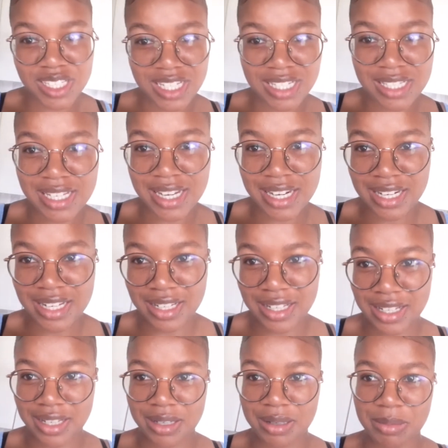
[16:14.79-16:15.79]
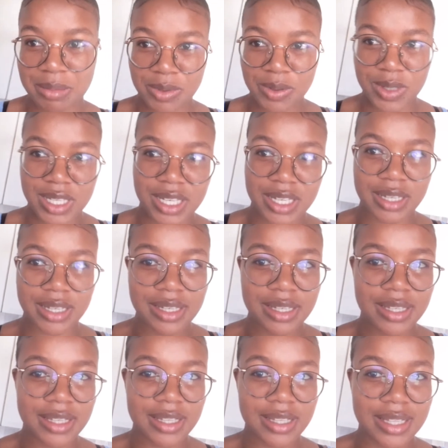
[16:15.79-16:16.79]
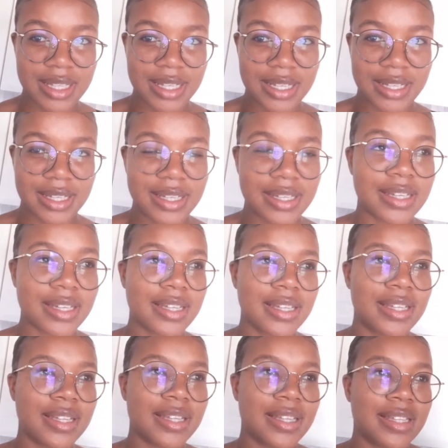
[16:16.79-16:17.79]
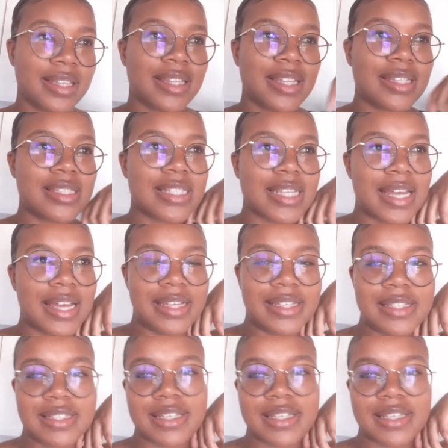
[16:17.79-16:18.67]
at 10 a.m. Okay, like that's nice.